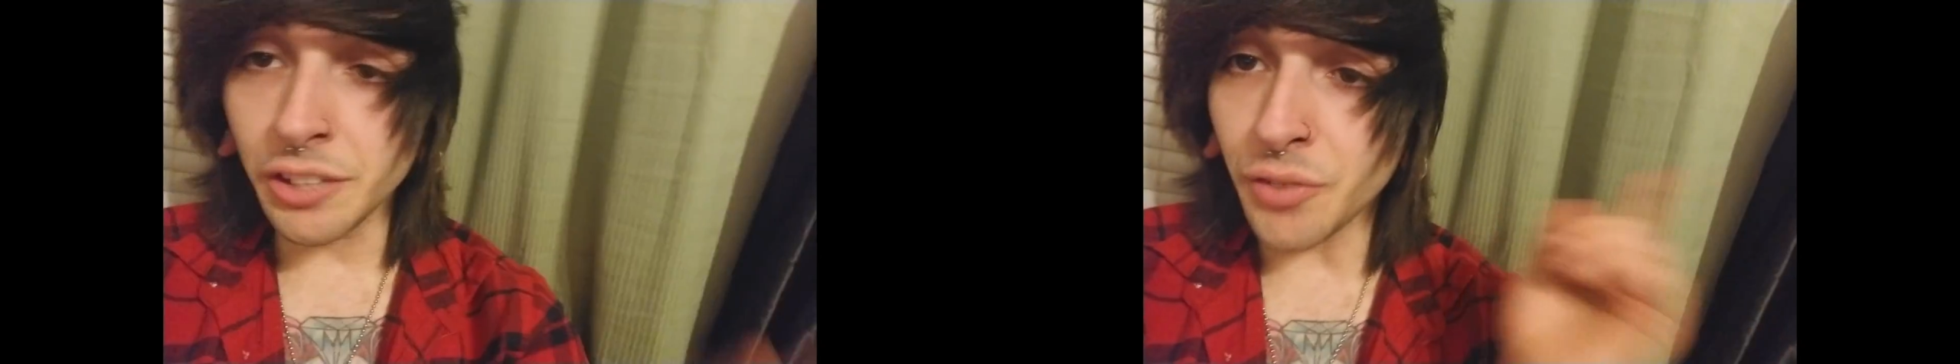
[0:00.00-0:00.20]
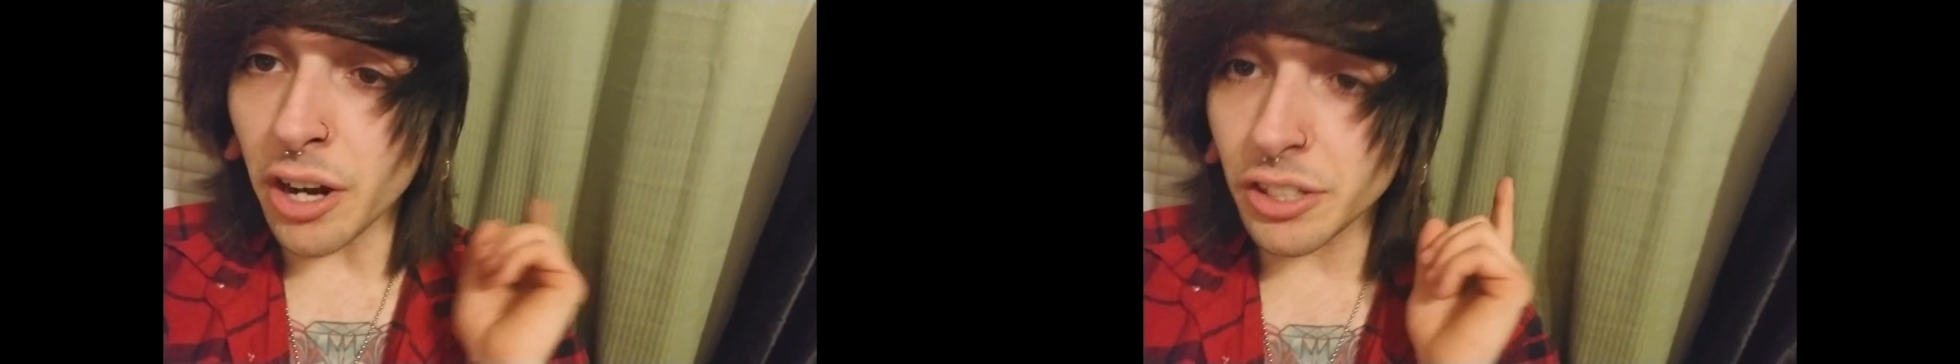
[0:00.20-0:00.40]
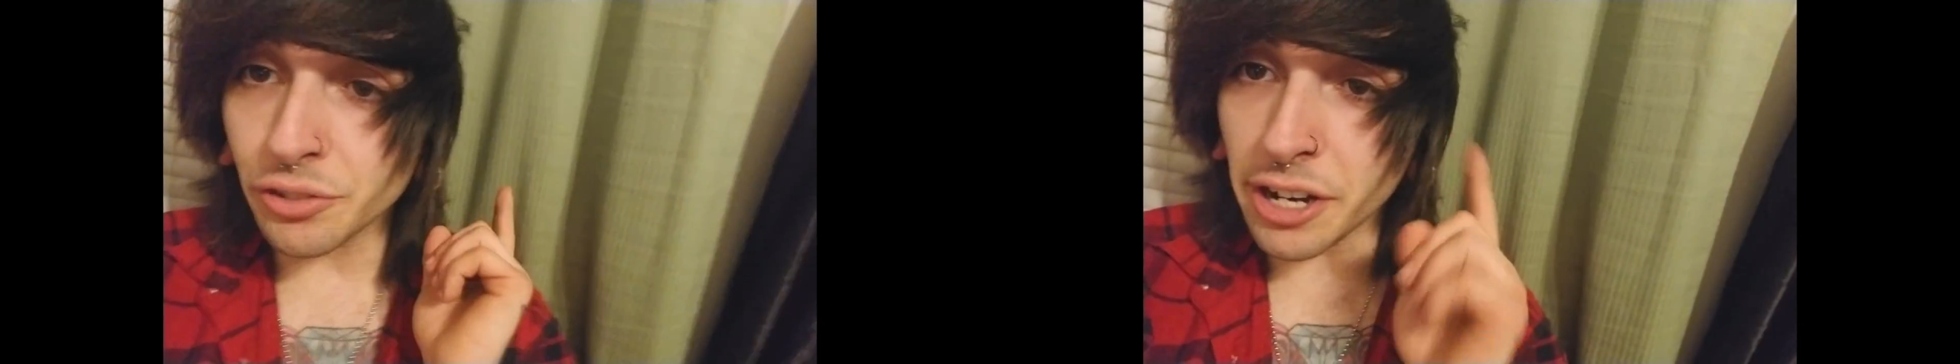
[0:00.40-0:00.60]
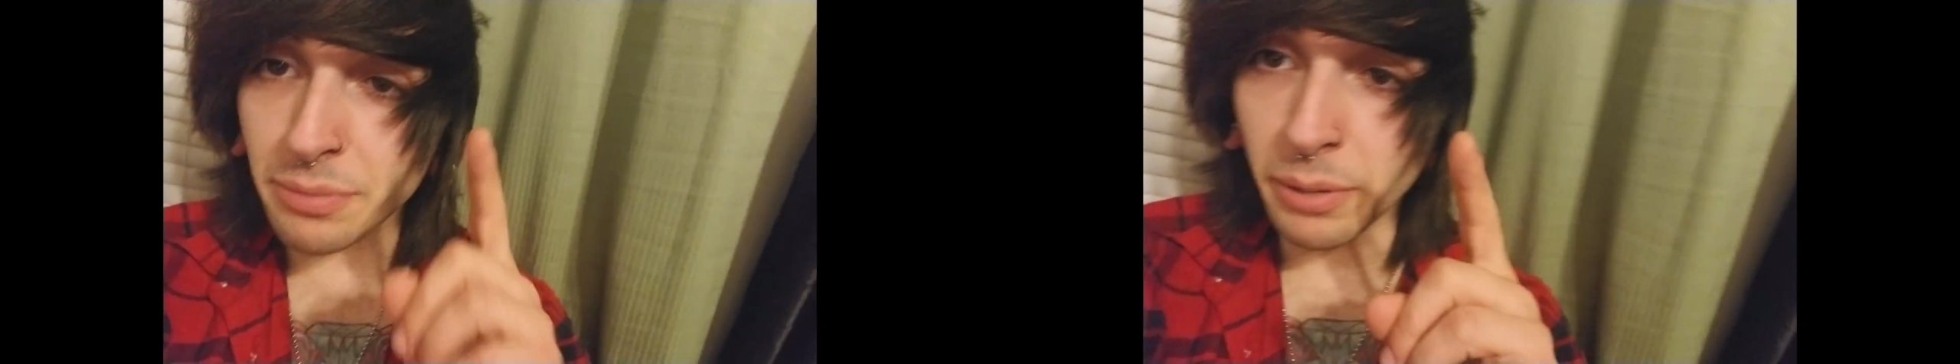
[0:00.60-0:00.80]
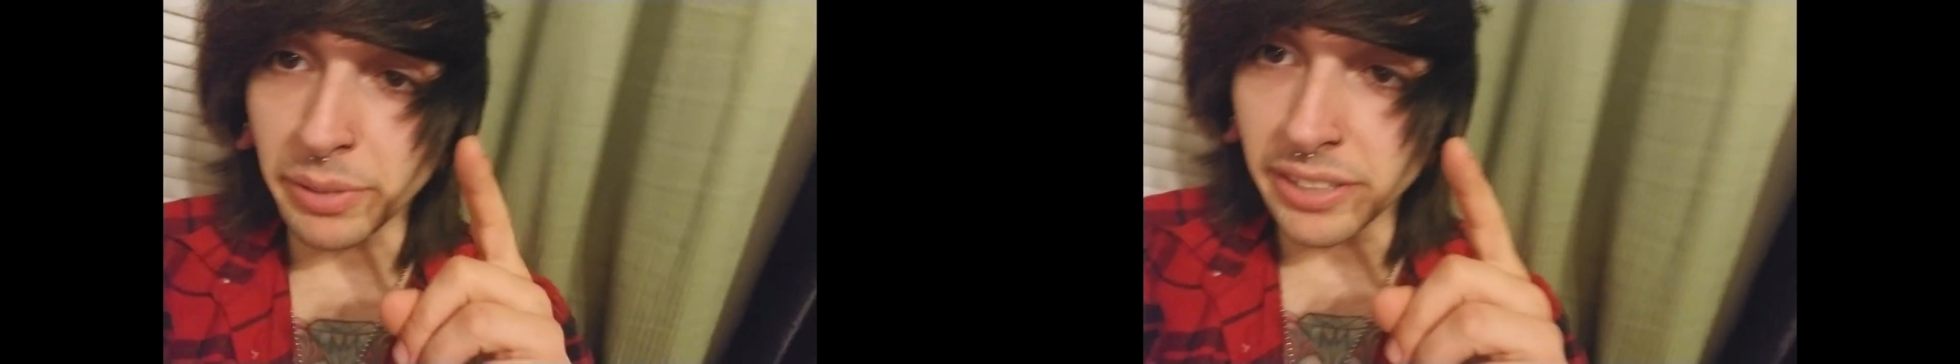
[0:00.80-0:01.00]
far as
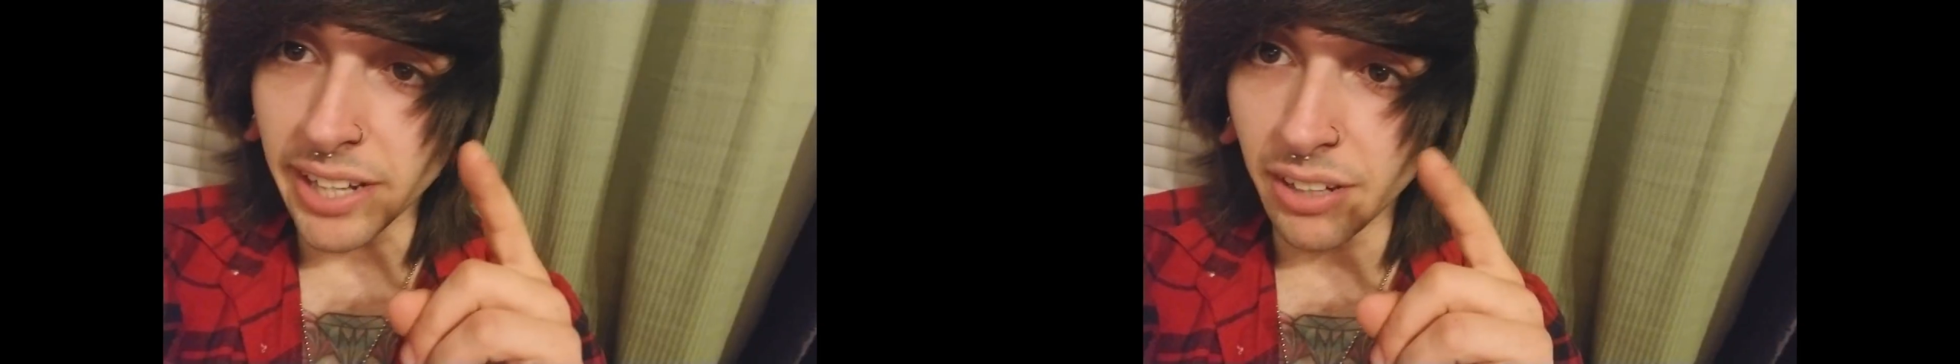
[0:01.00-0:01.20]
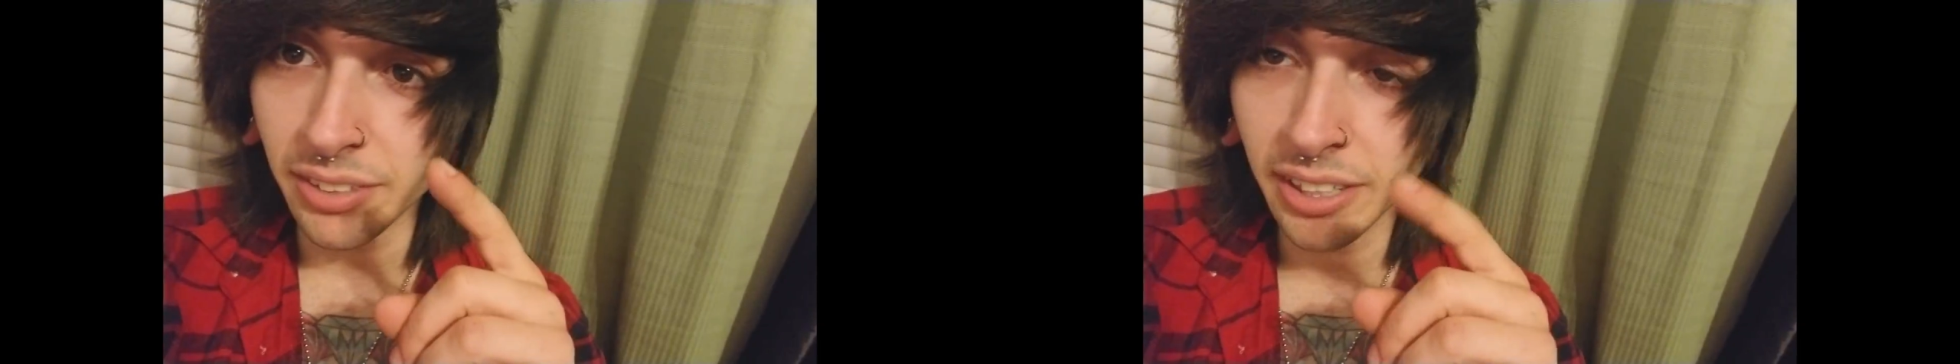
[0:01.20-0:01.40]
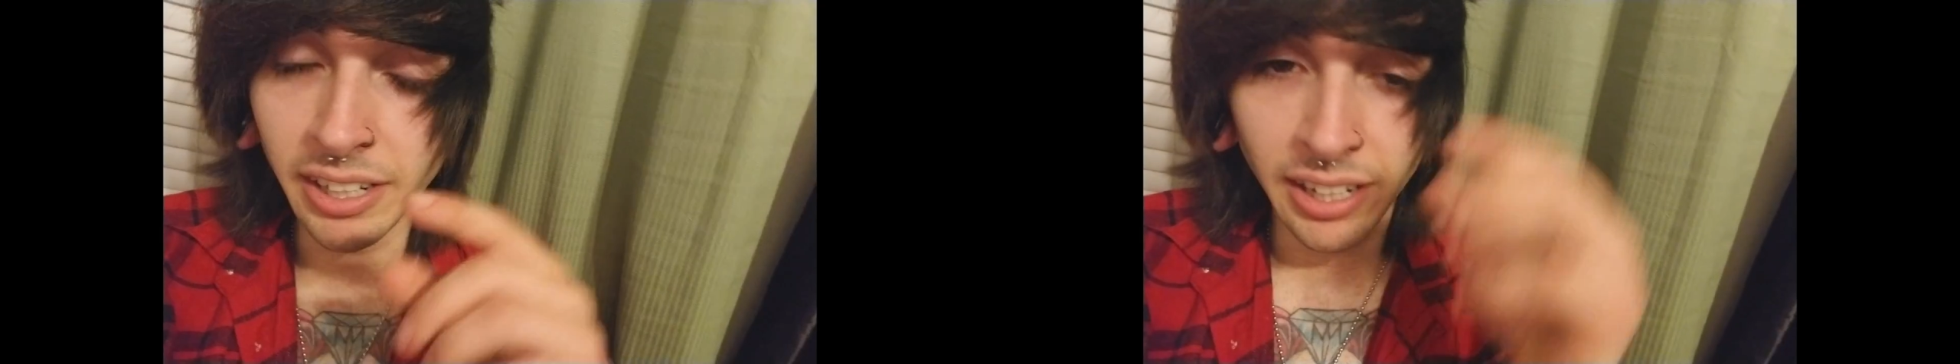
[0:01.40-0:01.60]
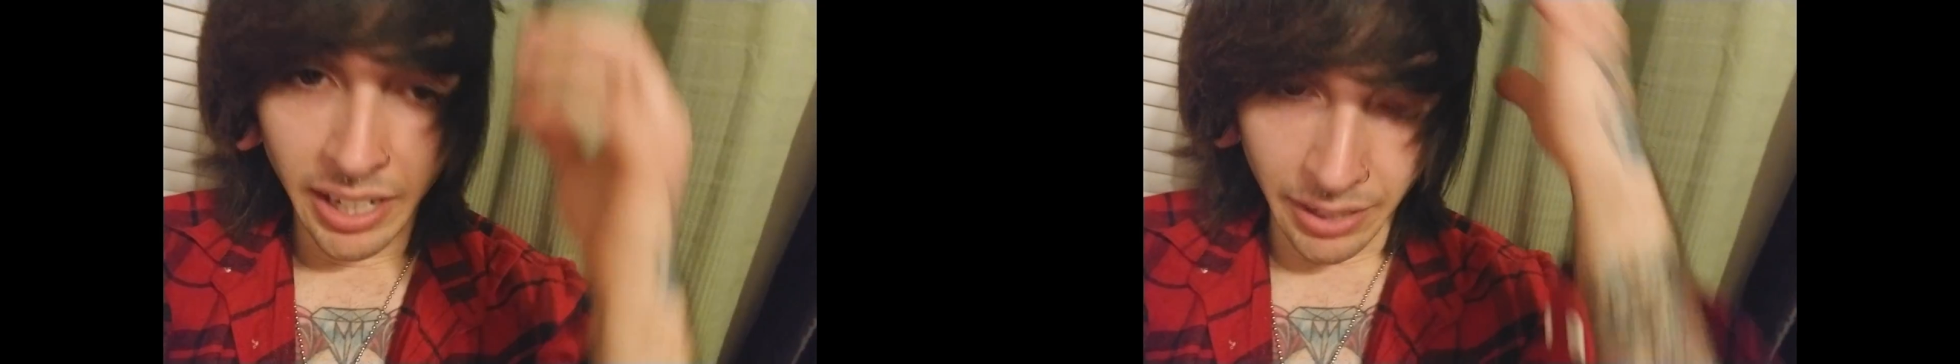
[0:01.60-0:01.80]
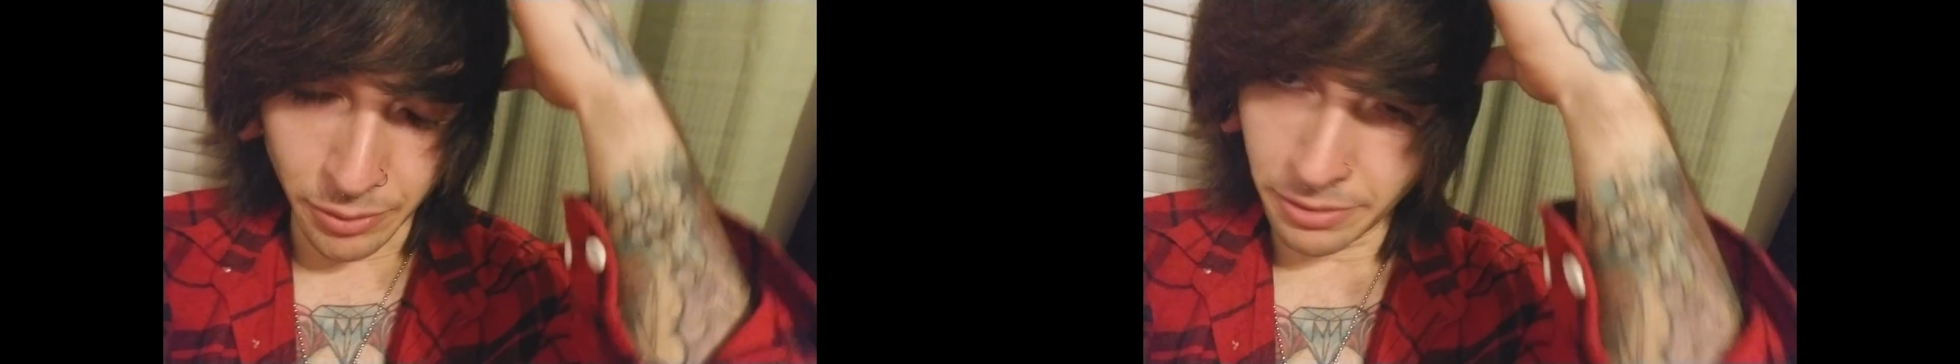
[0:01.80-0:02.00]
freshman beatdown,
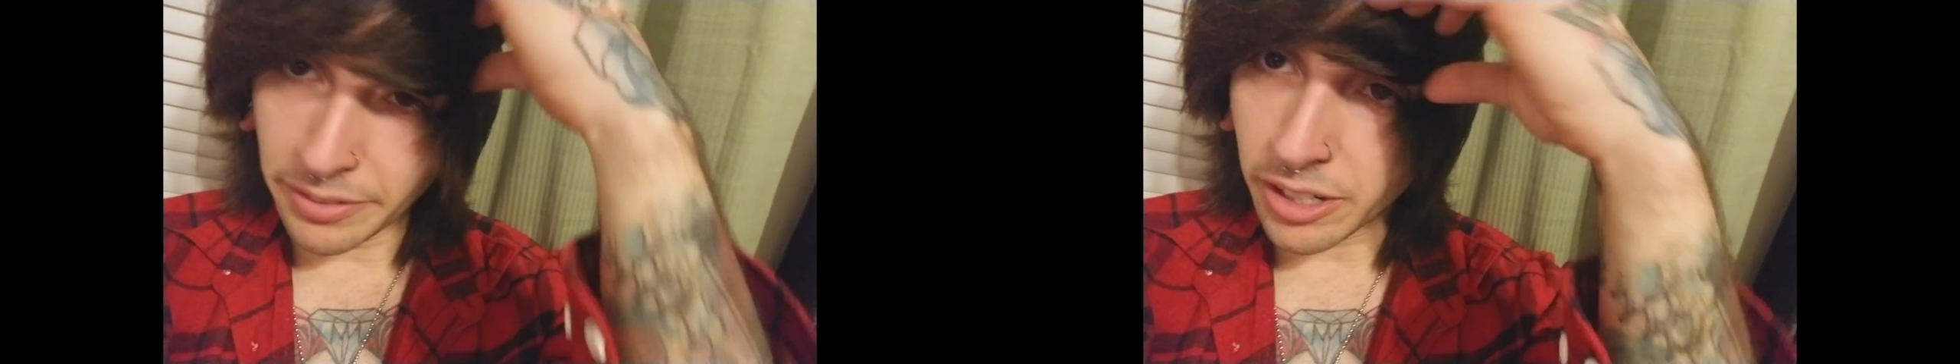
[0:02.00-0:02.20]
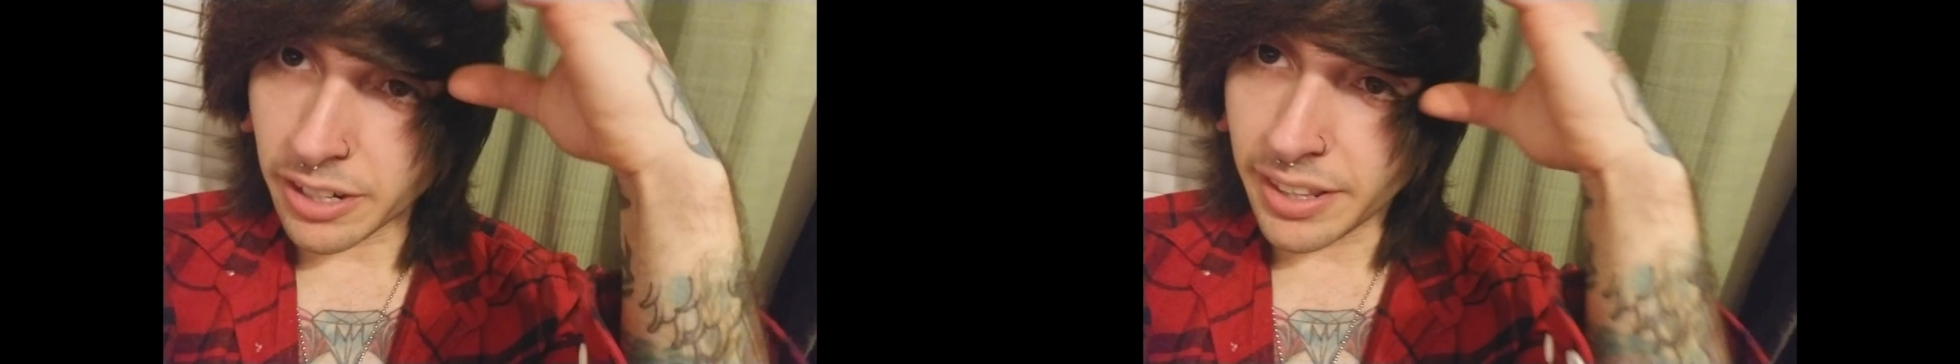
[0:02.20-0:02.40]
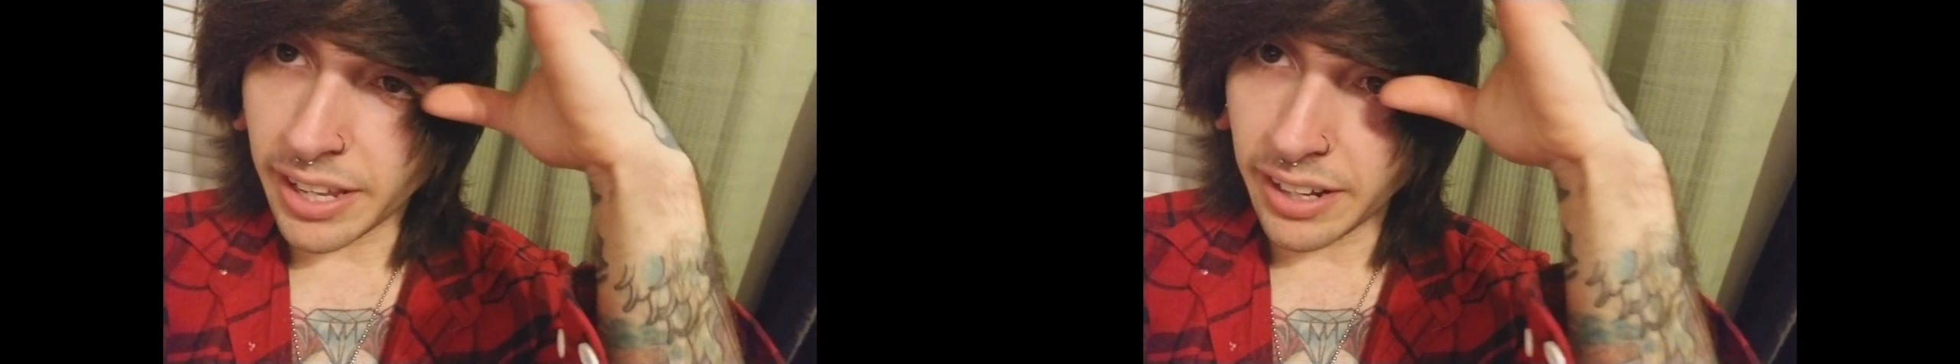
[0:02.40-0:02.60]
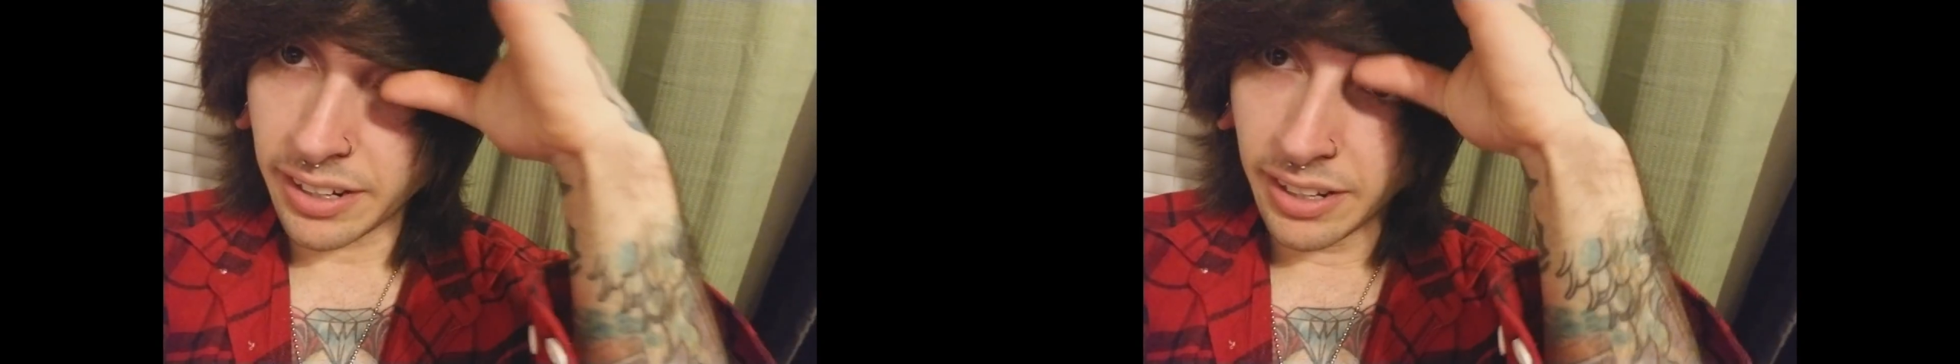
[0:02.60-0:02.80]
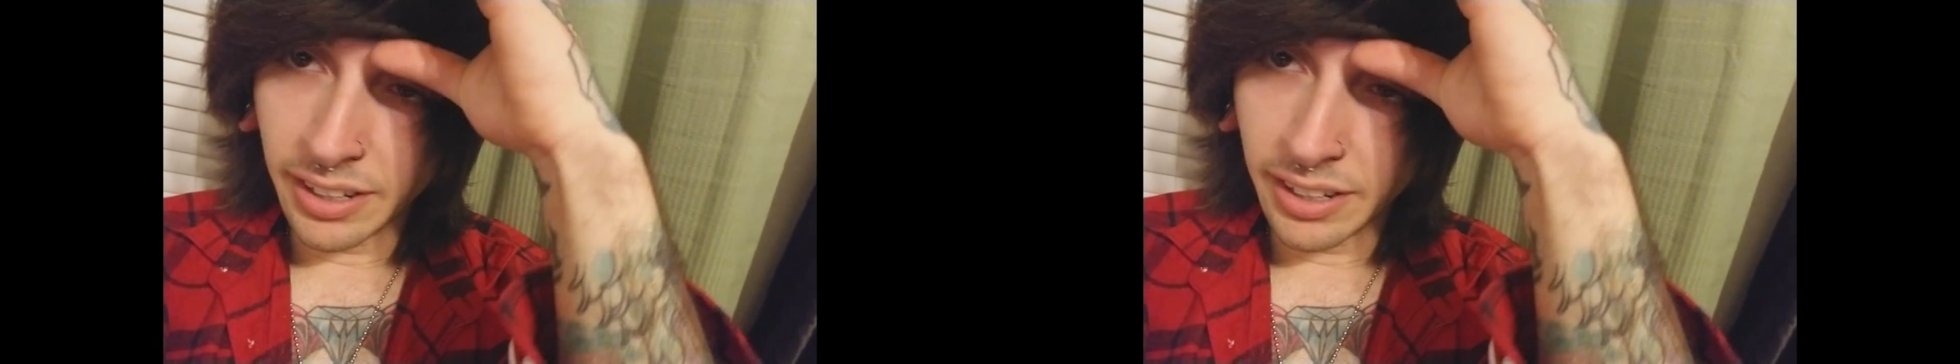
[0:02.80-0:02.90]
if you've ever heard of that,